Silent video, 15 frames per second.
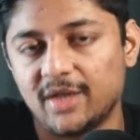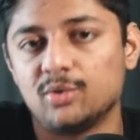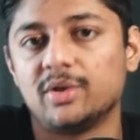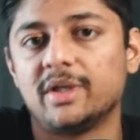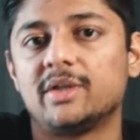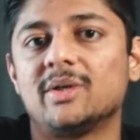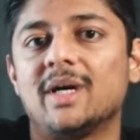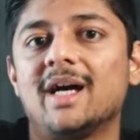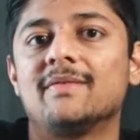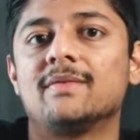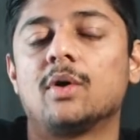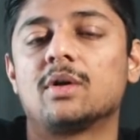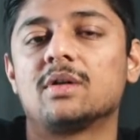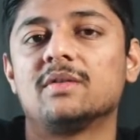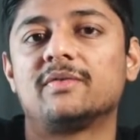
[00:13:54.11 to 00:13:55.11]
You need to have
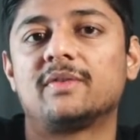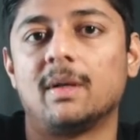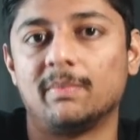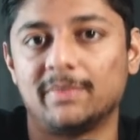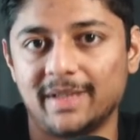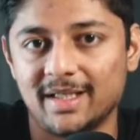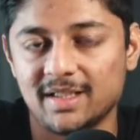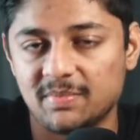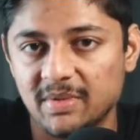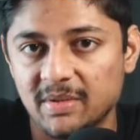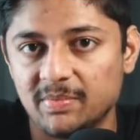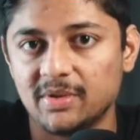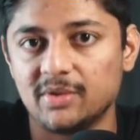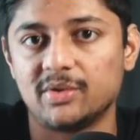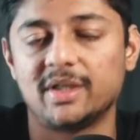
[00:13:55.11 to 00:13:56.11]
a lot of compliance
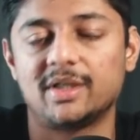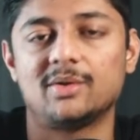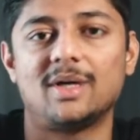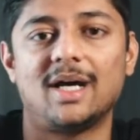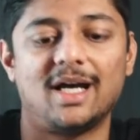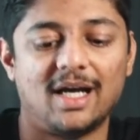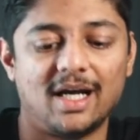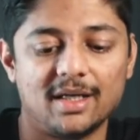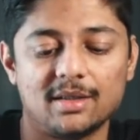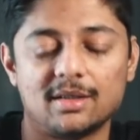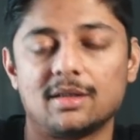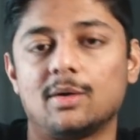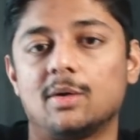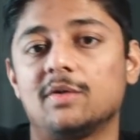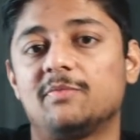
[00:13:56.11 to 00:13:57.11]
people, you need to hire
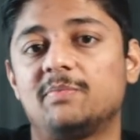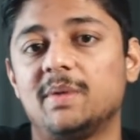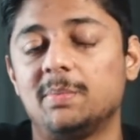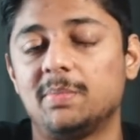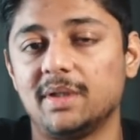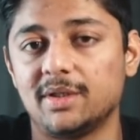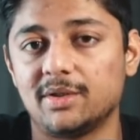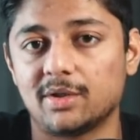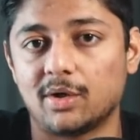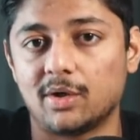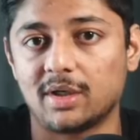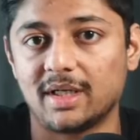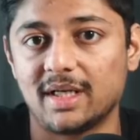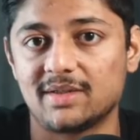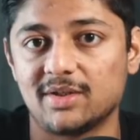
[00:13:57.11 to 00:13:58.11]
a lot of people in your
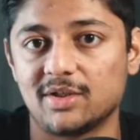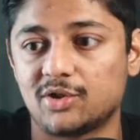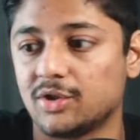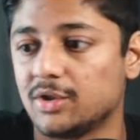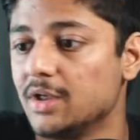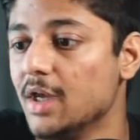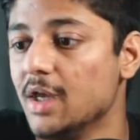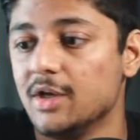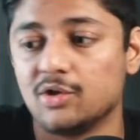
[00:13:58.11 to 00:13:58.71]
organization,